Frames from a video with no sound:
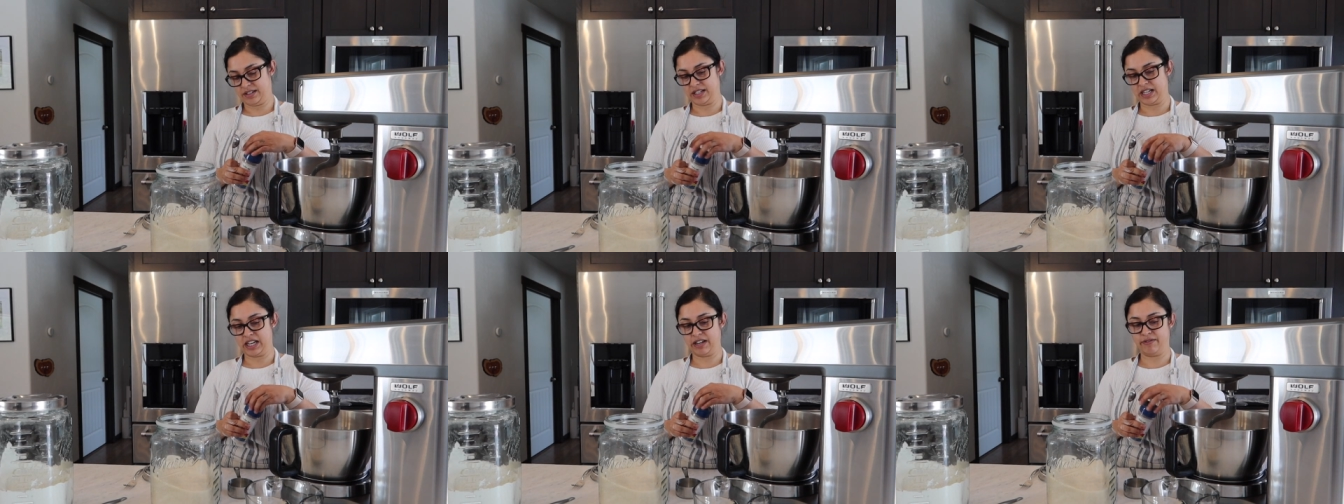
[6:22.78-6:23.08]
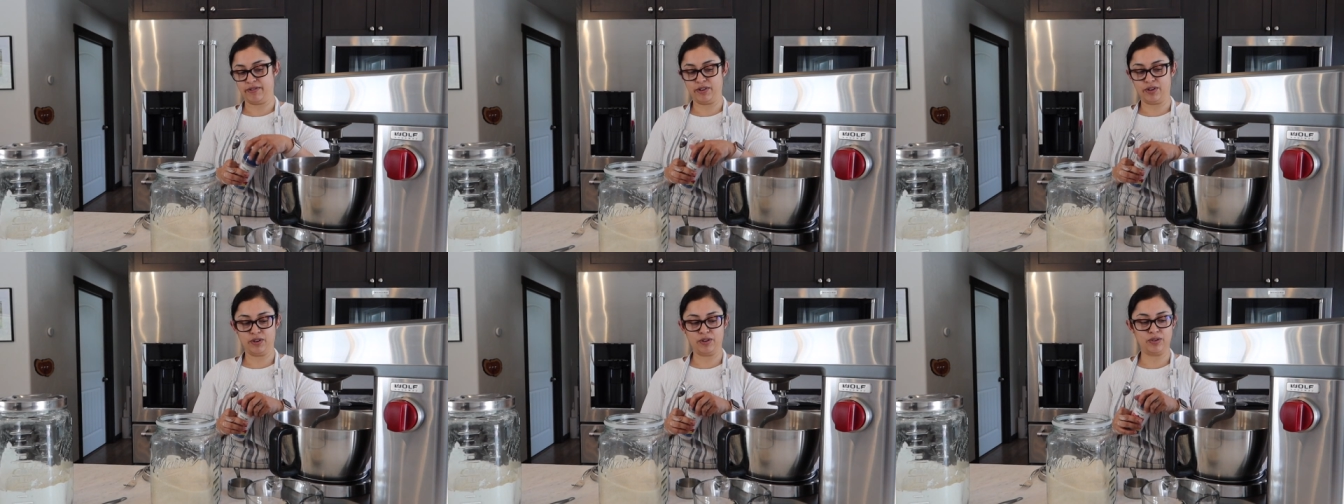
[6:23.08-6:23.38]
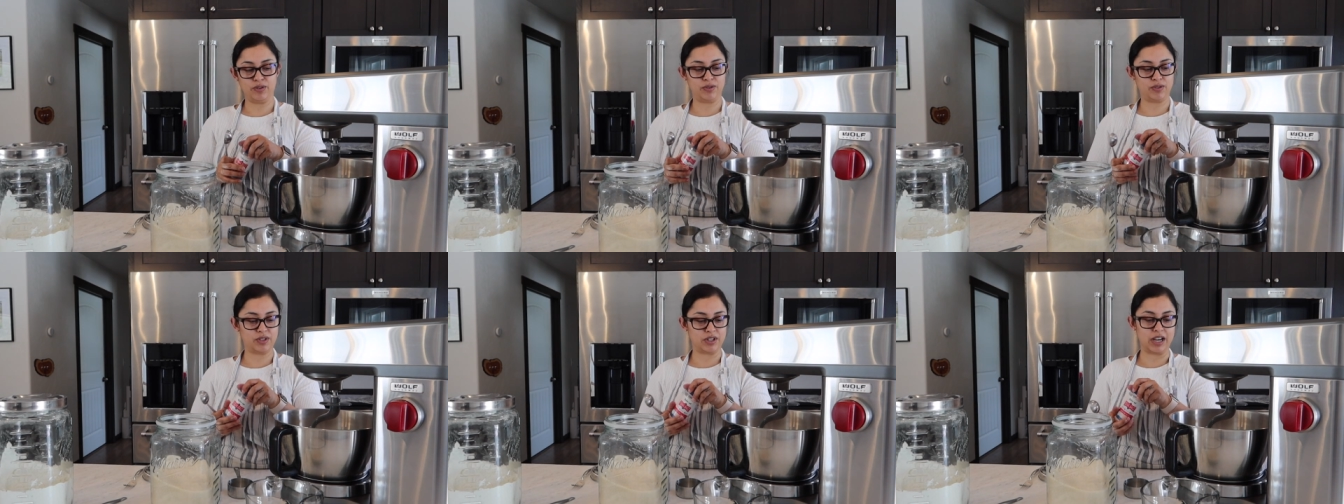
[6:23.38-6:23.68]
I've
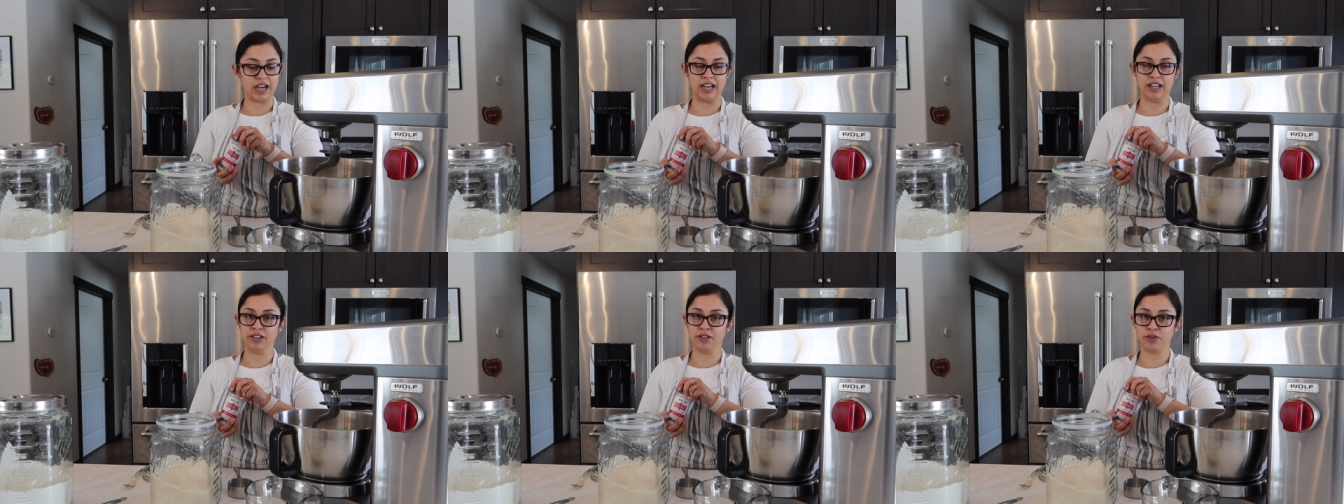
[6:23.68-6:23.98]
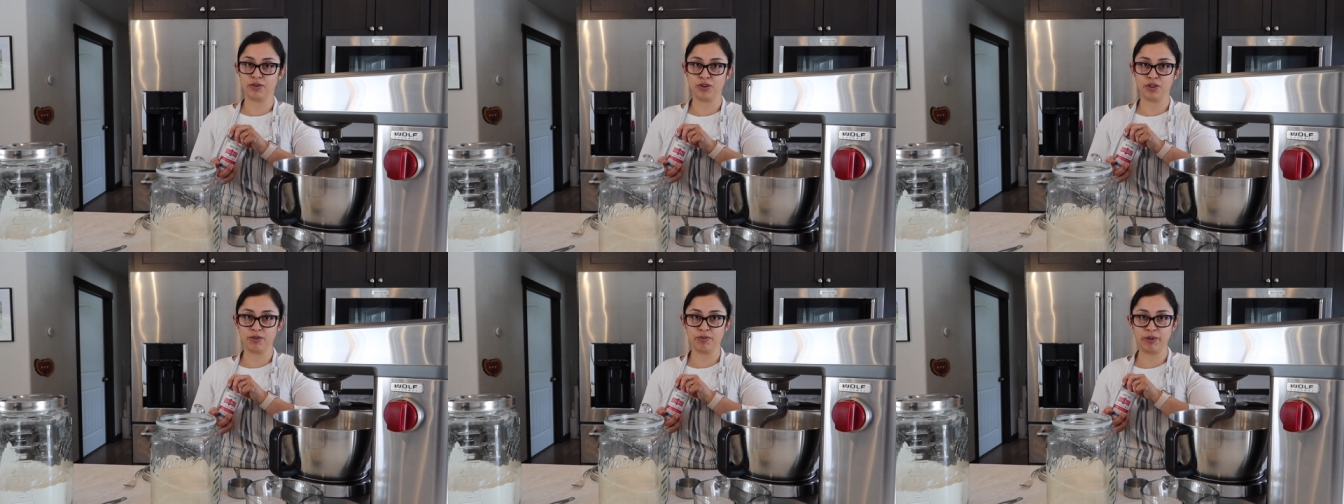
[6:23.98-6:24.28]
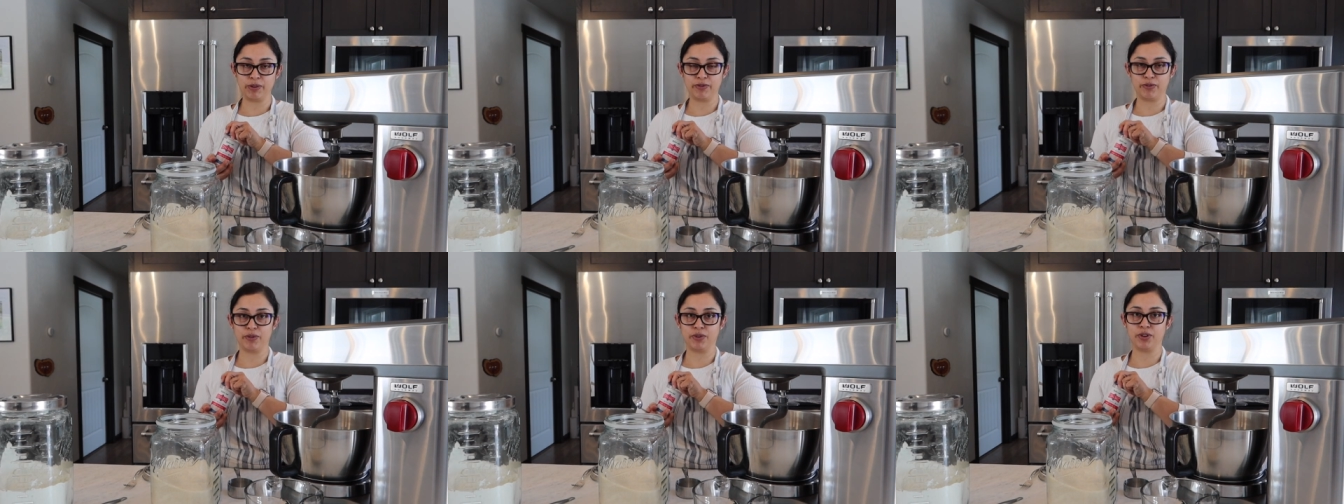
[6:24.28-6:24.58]
used einkorn
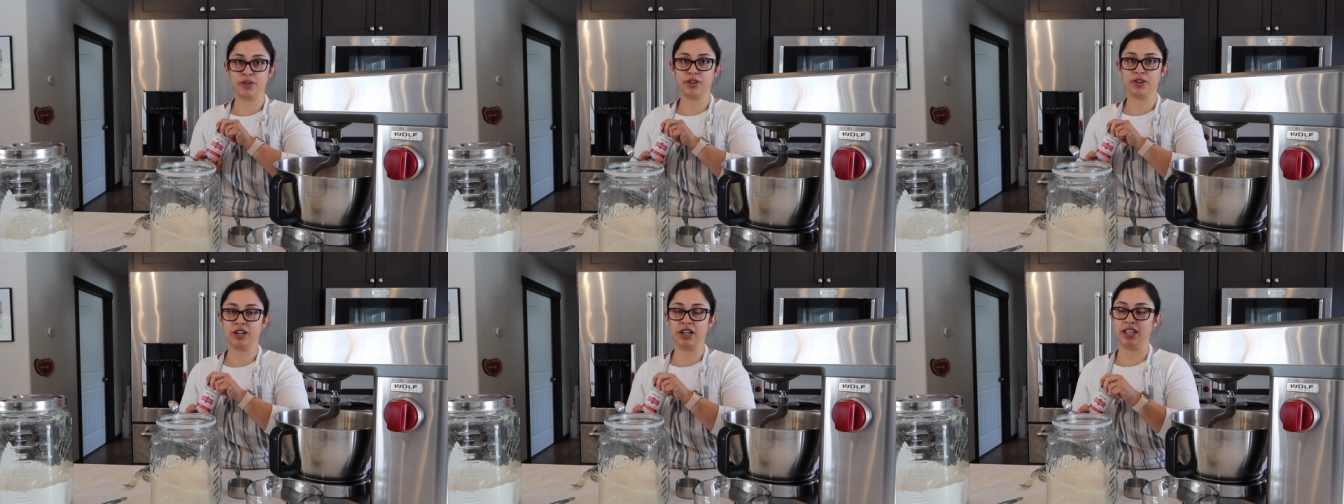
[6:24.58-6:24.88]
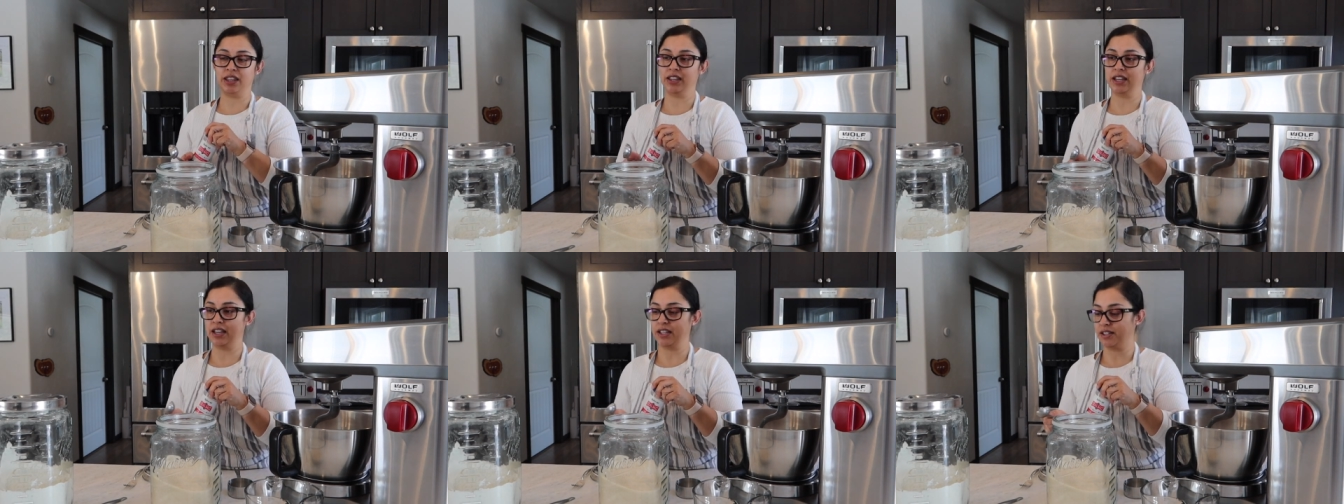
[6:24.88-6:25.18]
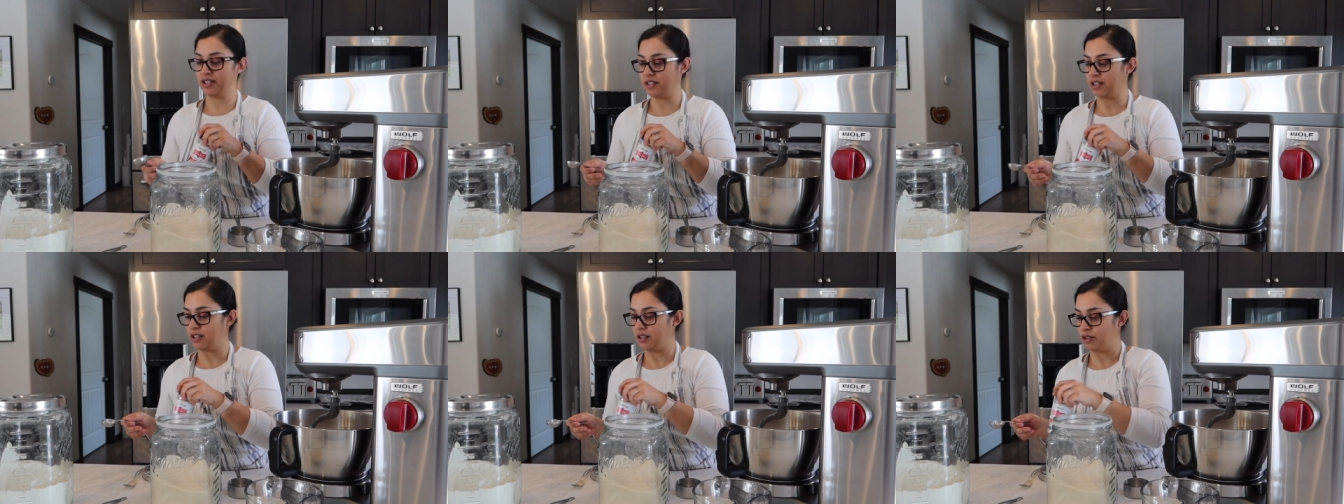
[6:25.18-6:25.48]
before, and
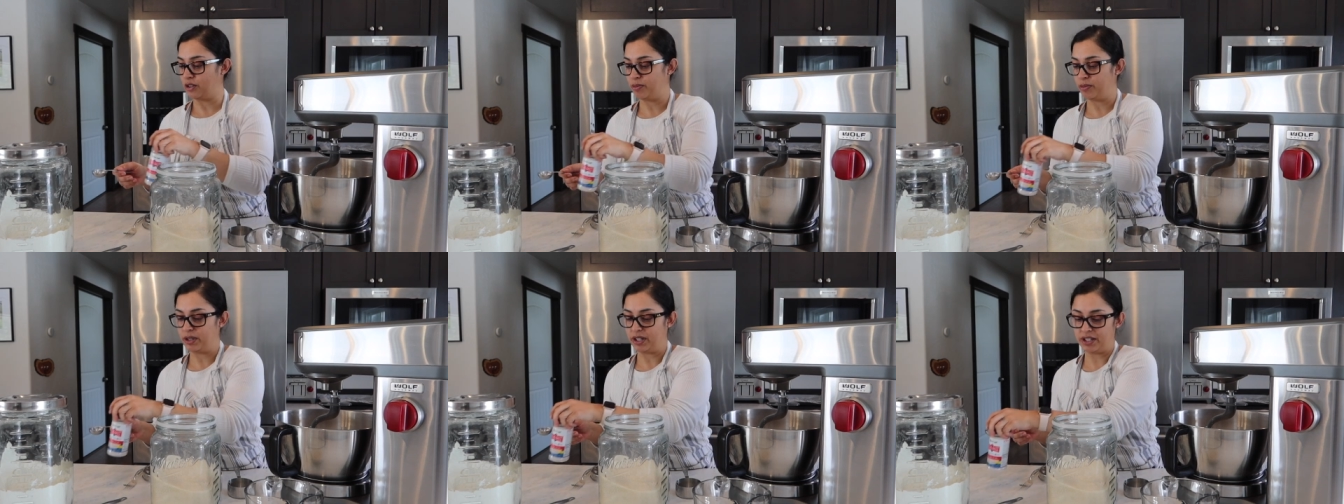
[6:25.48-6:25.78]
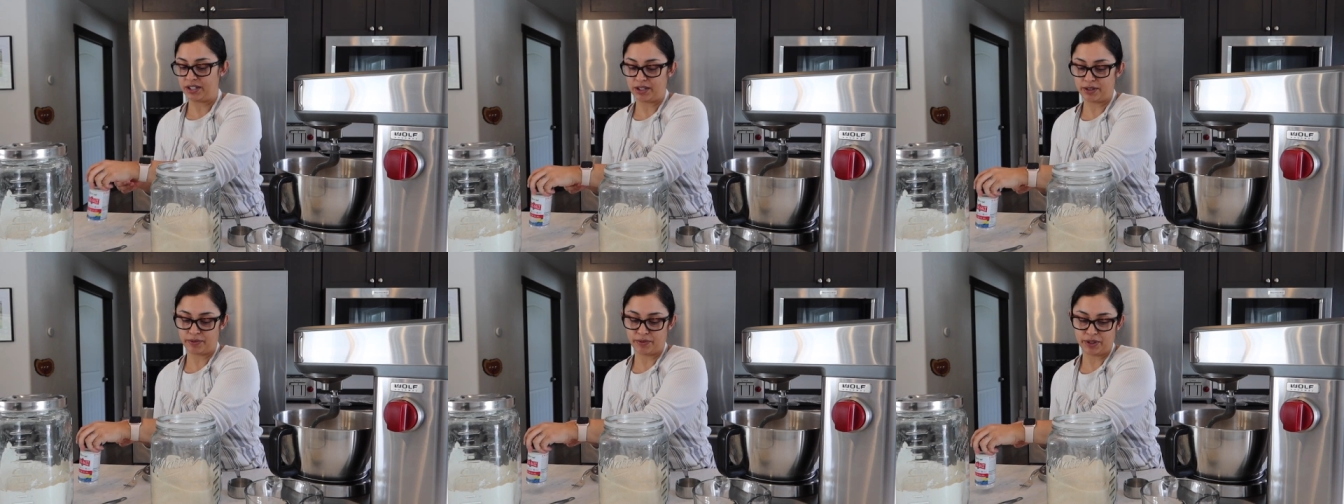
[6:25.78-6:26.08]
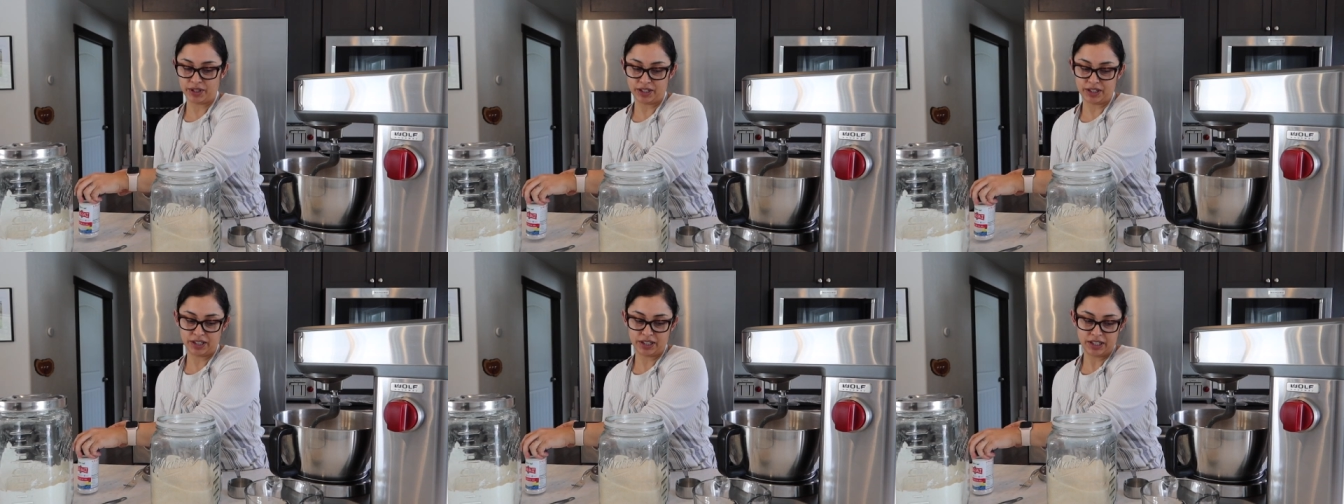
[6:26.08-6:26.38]
that's a little bit
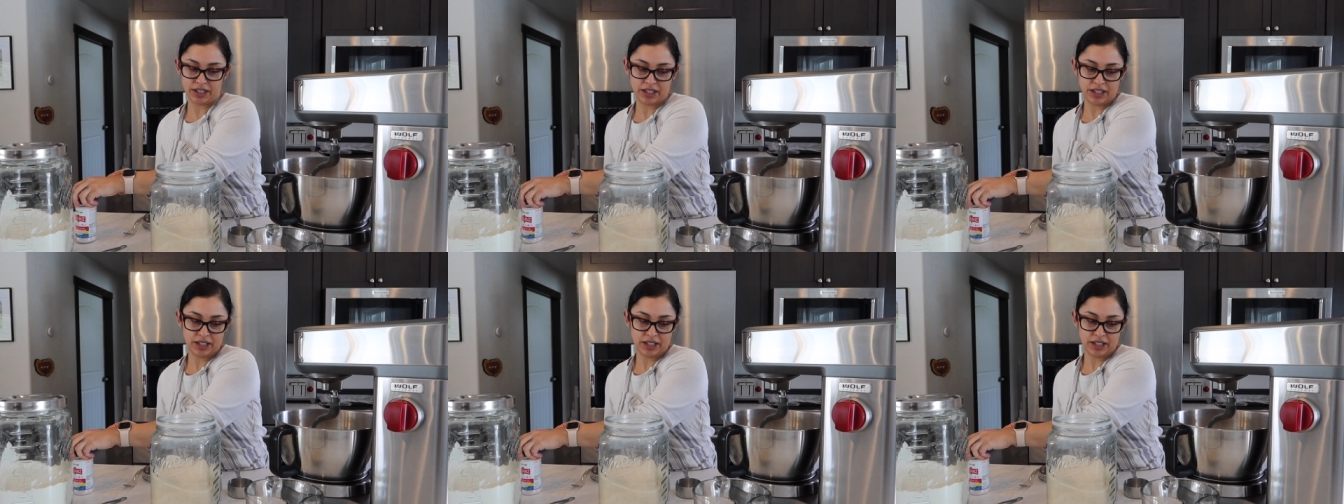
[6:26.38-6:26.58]
different